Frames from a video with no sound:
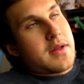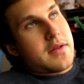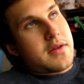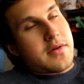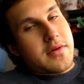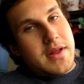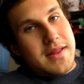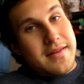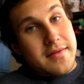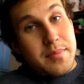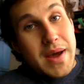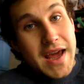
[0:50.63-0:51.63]
you know, it
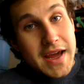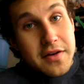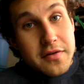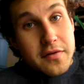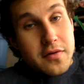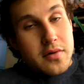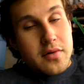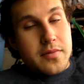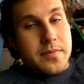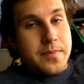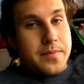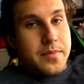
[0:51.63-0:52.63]
is painful
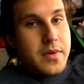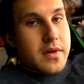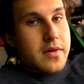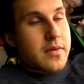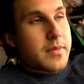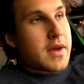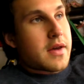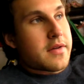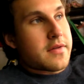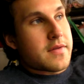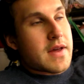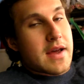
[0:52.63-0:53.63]

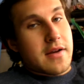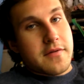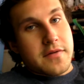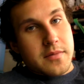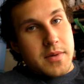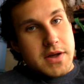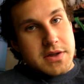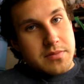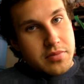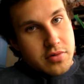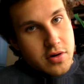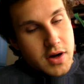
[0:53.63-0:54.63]
because of that inflammation
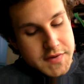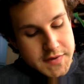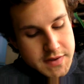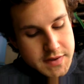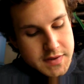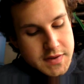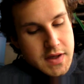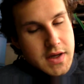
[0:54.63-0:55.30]
process